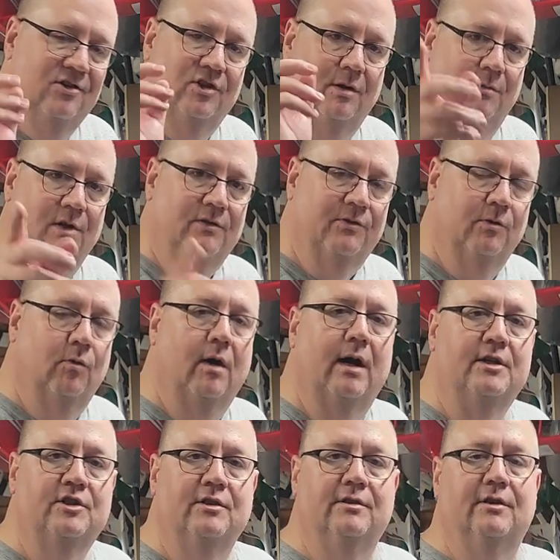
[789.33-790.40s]
you so much for
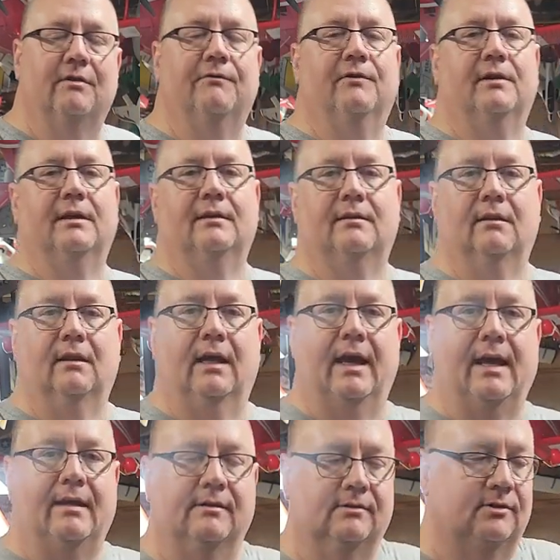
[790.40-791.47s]
watching. Don't forget to
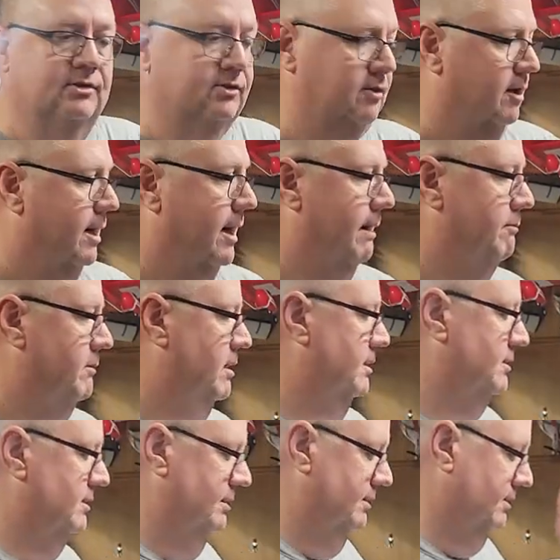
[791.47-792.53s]
like and subscribe.
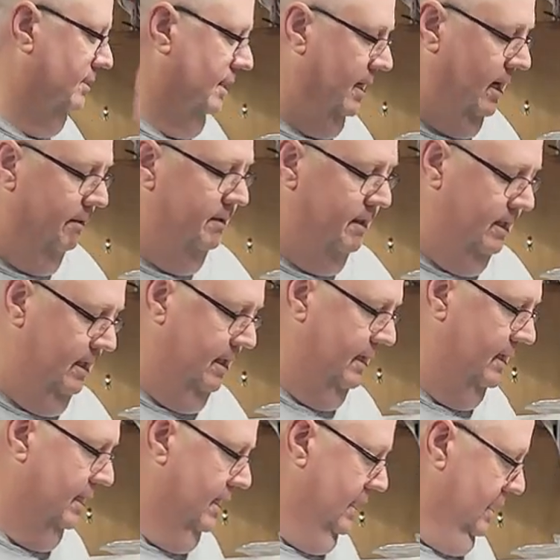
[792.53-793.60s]
This is the Hobby
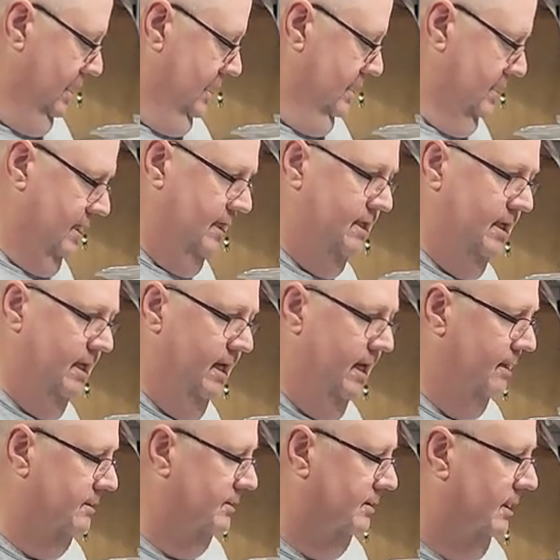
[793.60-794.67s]
King T T
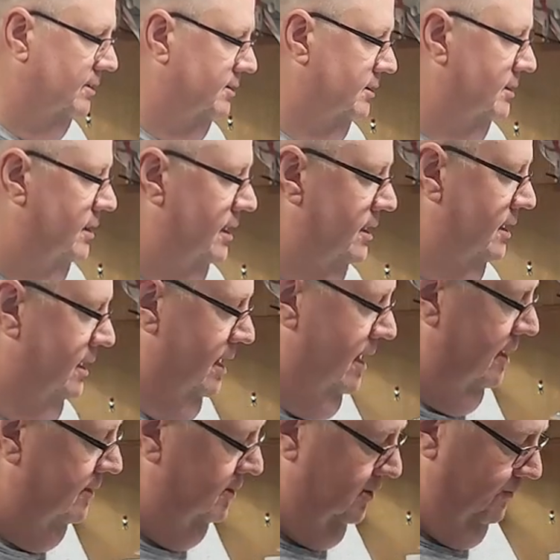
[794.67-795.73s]
X, Cessna T T
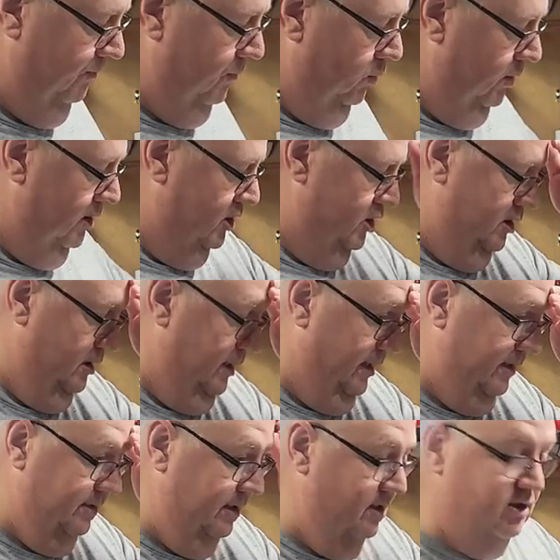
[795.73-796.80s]
X, which,
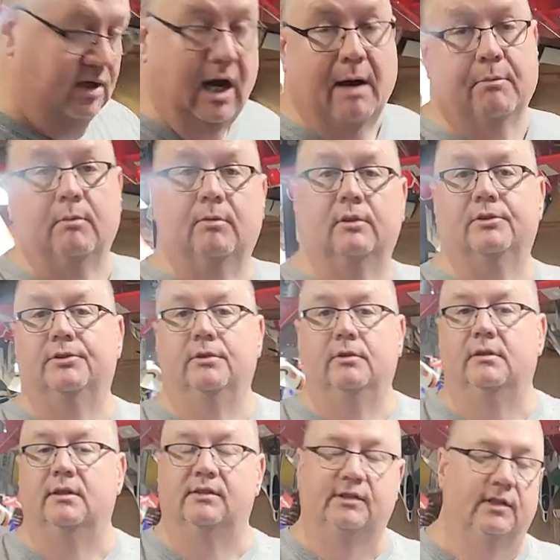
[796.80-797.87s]
like I said, is comparable
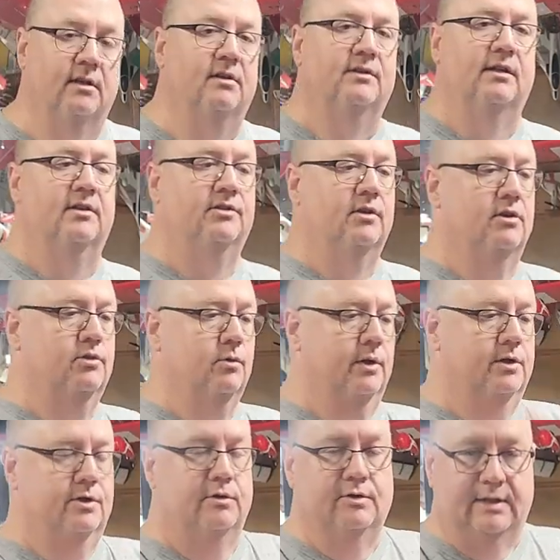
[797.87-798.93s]
to the Cirrus S R
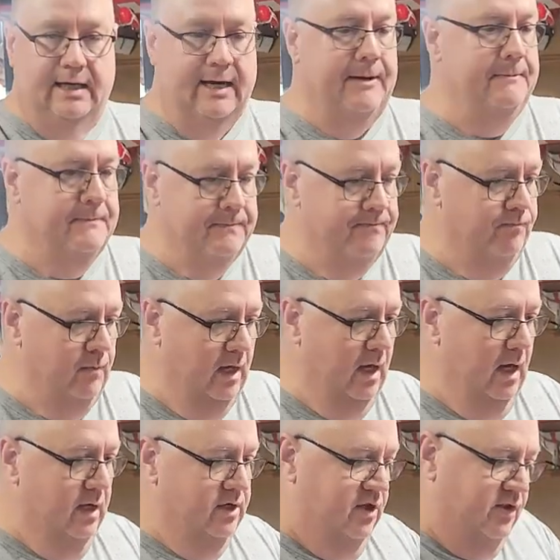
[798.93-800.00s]
twenty-two T,
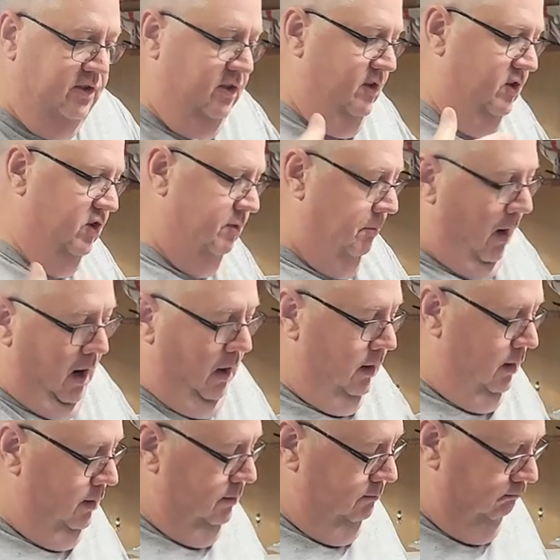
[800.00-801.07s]
just in a
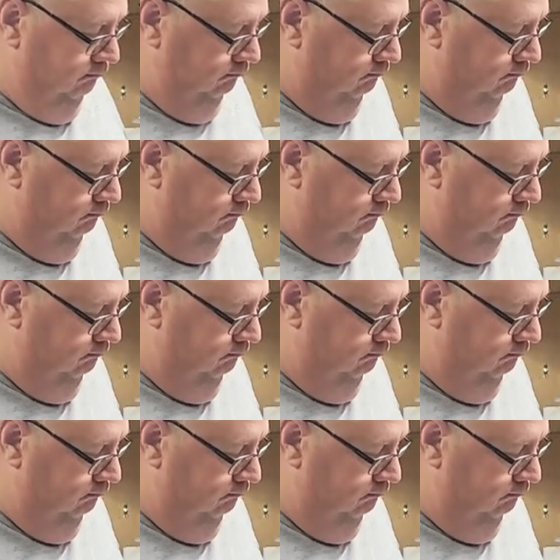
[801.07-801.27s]
smaller,